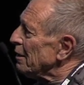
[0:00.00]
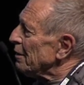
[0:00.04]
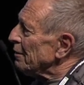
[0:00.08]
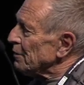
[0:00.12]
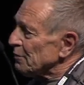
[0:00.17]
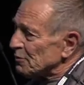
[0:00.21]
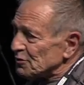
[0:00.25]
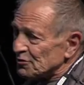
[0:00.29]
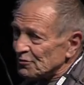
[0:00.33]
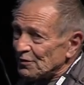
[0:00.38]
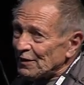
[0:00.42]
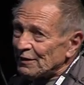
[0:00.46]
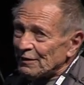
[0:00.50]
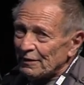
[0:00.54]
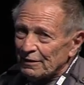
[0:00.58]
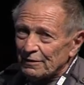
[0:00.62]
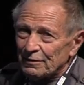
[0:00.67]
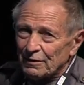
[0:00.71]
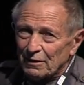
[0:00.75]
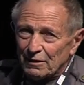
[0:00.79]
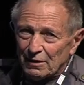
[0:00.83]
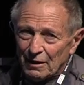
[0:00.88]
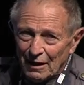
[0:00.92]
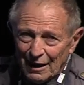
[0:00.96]
was very
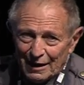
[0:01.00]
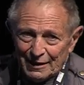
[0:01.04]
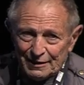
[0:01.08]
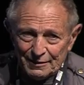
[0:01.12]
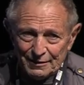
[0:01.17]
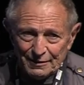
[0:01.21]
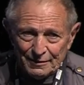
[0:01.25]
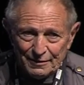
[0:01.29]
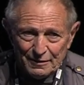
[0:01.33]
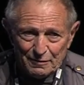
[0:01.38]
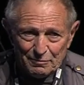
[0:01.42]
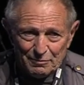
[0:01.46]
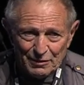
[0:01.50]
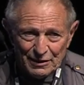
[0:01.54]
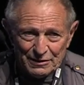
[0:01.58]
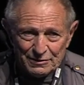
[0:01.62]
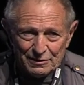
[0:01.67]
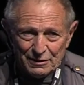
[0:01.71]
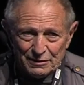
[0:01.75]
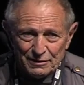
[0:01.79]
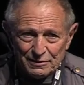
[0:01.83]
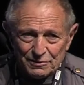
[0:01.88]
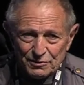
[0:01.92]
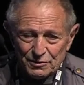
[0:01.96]
little light in the
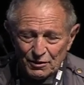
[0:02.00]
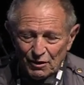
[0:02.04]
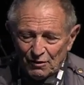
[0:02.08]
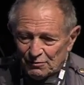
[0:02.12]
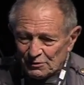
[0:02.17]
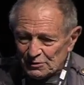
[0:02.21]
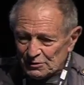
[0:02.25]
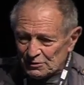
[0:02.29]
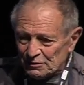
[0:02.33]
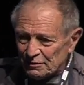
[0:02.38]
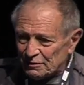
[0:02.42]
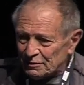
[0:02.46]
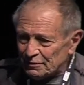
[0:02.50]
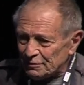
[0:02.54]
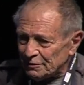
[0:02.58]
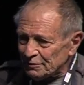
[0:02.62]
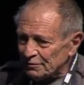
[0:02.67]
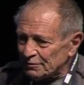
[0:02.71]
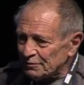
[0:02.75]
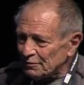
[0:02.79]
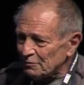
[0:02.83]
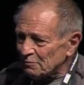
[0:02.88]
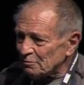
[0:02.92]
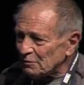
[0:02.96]
president's office in the
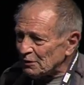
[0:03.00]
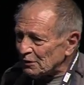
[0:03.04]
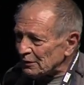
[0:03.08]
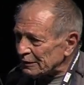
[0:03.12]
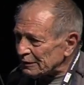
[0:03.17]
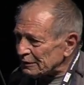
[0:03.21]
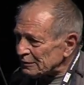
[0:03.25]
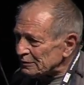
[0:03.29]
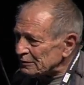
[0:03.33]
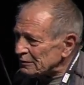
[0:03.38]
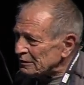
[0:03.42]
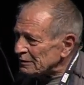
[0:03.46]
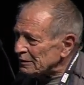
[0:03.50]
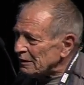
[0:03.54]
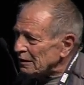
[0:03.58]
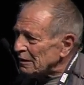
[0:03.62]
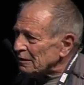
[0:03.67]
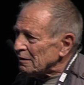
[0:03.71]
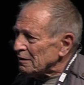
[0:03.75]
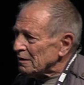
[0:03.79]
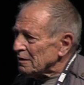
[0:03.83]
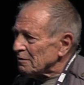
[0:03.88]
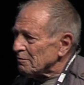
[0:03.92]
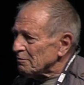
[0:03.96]
Union Buildings,
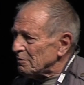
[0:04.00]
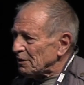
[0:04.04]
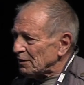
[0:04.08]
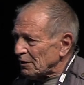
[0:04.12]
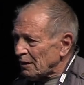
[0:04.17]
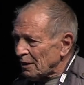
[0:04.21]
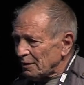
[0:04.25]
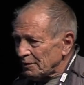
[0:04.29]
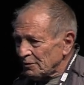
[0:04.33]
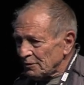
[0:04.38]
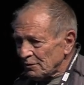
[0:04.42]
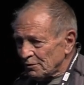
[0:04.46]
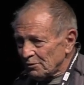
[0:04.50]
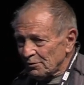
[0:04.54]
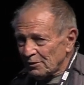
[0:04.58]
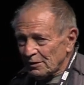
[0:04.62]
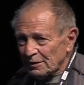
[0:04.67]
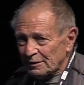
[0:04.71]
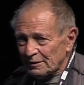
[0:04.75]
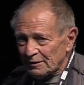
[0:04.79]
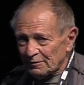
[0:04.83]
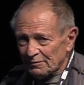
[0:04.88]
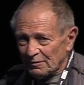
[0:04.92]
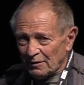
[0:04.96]
but I knew
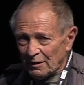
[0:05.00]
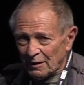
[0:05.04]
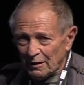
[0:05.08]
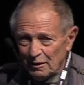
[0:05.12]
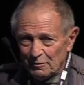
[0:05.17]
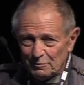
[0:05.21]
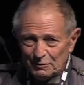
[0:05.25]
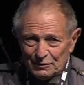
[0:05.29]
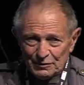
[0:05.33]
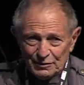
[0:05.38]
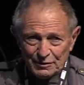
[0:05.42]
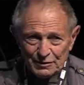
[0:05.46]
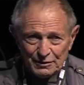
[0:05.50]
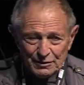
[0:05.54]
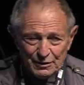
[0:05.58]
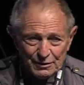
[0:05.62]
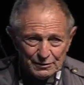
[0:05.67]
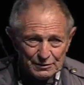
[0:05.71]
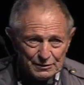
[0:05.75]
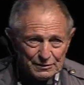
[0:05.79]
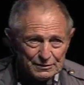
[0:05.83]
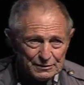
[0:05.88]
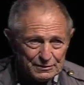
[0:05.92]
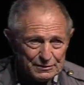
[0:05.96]
that if I opened the
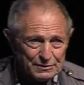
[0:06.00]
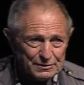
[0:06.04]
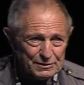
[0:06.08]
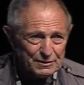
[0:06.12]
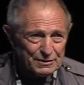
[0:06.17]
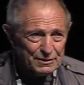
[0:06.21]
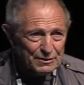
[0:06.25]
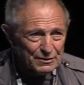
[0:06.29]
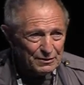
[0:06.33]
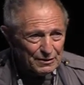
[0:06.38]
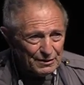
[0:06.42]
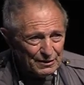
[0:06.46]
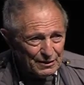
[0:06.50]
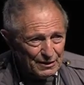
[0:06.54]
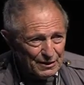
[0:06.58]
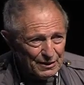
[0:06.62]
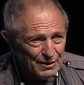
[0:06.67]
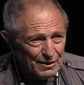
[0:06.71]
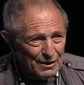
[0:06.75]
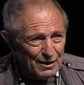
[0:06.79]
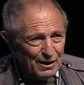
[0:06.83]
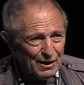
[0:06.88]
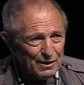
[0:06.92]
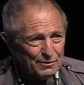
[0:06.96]
curtains,
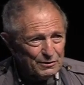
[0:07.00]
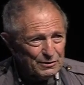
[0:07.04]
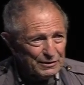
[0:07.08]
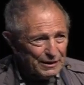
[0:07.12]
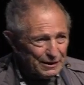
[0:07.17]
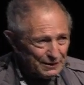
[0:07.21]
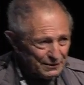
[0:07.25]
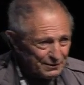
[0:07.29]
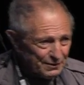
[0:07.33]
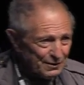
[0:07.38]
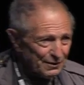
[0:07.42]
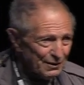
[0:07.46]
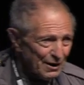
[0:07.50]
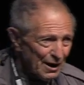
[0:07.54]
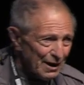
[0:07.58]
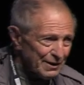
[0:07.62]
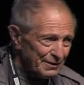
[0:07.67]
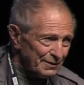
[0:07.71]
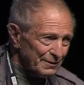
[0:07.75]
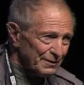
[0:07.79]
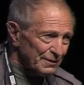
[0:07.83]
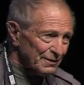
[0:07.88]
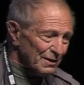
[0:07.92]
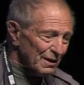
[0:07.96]
I would get the
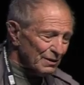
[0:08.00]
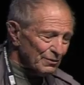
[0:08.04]
light that I